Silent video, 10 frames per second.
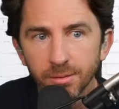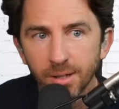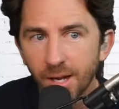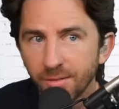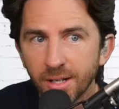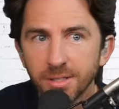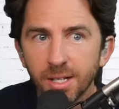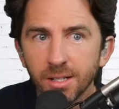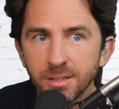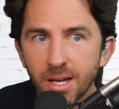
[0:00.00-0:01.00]
I have not
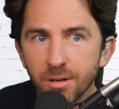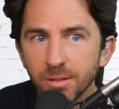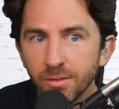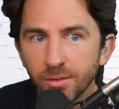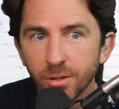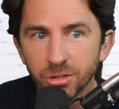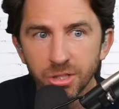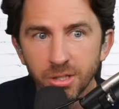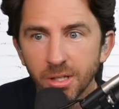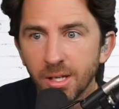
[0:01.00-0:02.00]
taken it down, even though
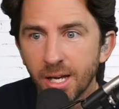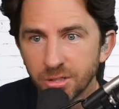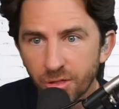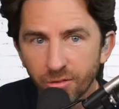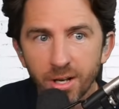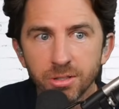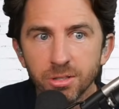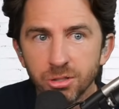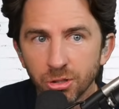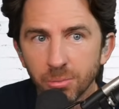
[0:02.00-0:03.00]
she has threatened to
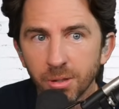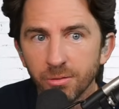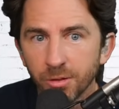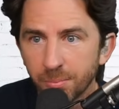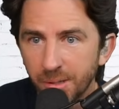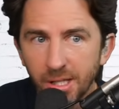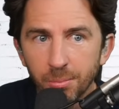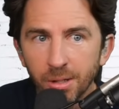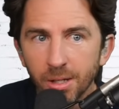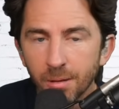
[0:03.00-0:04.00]
sue me for
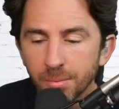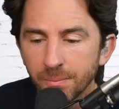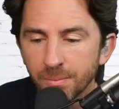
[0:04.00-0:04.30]
keeping it up.